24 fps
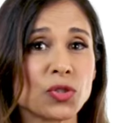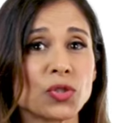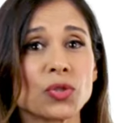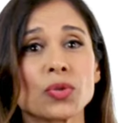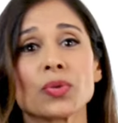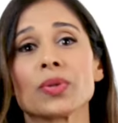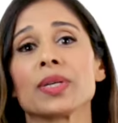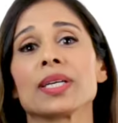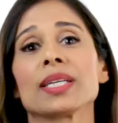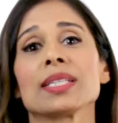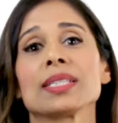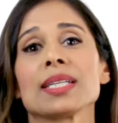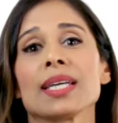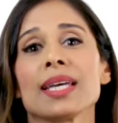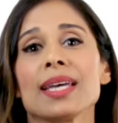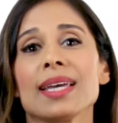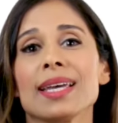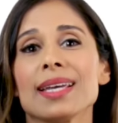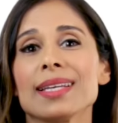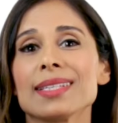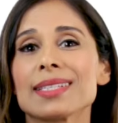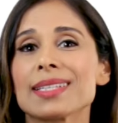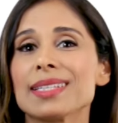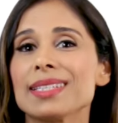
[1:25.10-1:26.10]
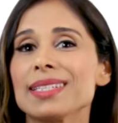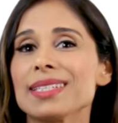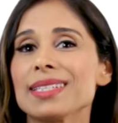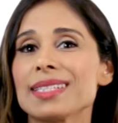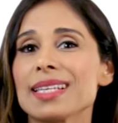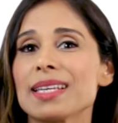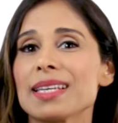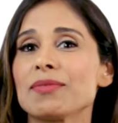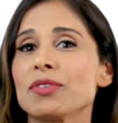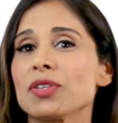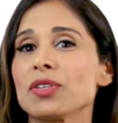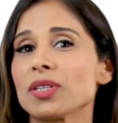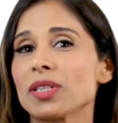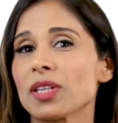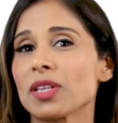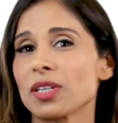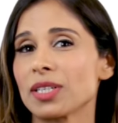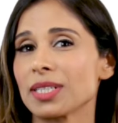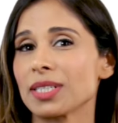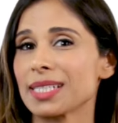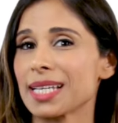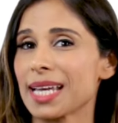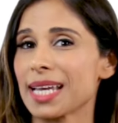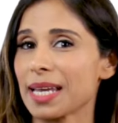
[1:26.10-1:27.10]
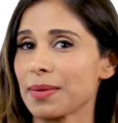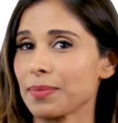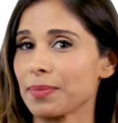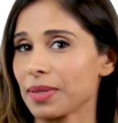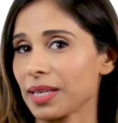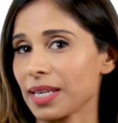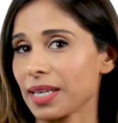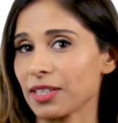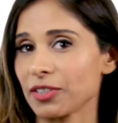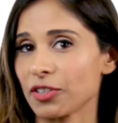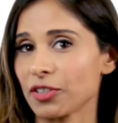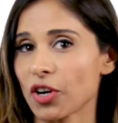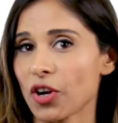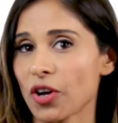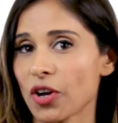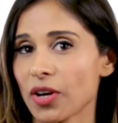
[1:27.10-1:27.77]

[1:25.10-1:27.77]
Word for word: do it is going to save you a lot of time later